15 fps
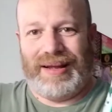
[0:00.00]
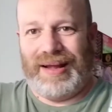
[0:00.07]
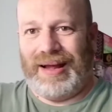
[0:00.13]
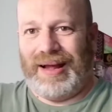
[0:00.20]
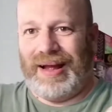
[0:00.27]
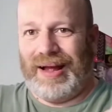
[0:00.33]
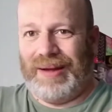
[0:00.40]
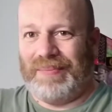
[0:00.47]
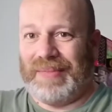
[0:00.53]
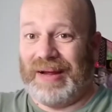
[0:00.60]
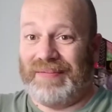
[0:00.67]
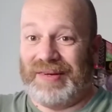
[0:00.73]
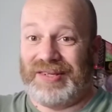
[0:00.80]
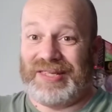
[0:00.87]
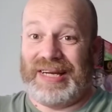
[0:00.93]
Um, have
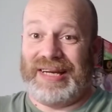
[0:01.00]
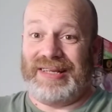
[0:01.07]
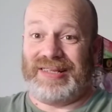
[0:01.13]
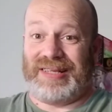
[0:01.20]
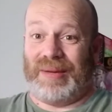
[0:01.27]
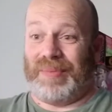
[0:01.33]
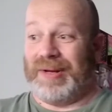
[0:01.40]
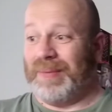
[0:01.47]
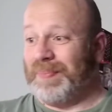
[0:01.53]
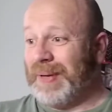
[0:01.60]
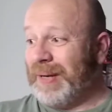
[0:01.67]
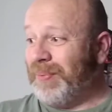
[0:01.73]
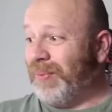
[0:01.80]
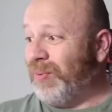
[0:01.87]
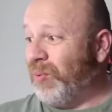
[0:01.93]
you seen some of the
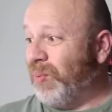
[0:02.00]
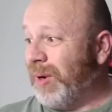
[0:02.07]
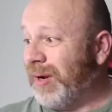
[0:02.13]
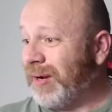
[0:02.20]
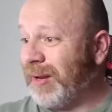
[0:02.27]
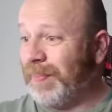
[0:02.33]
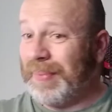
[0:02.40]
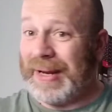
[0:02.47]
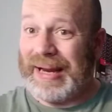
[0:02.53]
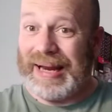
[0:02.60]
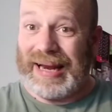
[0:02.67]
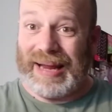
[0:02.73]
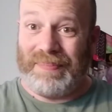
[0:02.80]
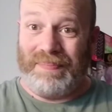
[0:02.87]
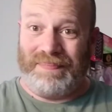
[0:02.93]
people who work at
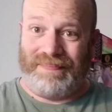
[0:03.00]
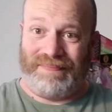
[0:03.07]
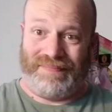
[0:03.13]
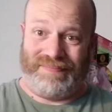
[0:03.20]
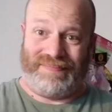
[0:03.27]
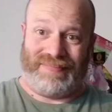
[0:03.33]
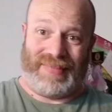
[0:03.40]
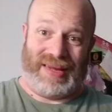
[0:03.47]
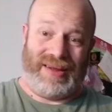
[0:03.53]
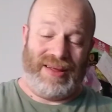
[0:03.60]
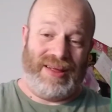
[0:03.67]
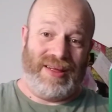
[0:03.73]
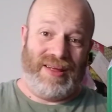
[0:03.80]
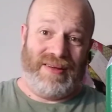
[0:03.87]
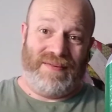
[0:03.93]
B&M?
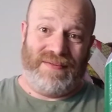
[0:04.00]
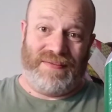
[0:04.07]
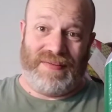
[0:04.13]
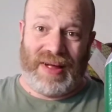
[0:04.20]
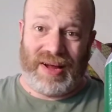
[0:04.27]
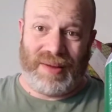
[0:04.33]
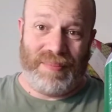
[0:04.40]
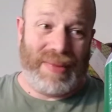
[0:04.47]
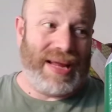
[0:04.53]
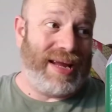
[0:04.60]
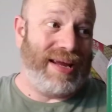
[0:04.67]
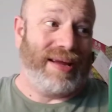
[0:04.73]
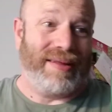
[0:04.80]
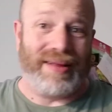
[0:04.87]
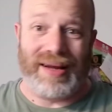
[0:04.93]
Fuck
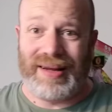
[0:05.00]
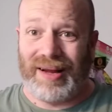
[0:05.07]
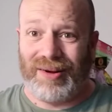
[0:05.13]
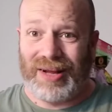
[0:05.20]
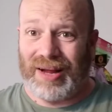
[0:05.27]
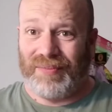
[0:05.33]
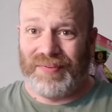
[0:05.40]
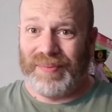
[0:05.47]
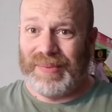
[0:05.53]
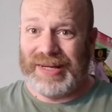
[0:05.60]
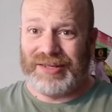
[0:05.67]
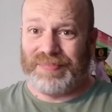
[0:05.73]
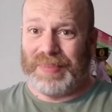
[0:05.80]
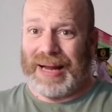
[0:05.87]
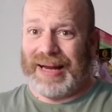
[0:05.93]
me. They don't come from
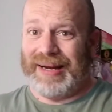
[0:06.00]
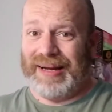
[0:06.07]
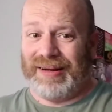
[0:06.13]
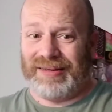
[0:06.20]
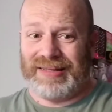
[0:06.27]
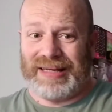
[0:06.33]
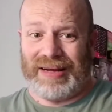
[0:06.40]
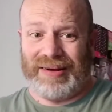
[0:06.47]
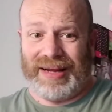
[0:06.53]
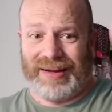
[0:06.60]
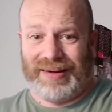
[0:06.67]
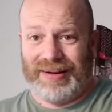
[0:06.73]
this planet, I'll tell you.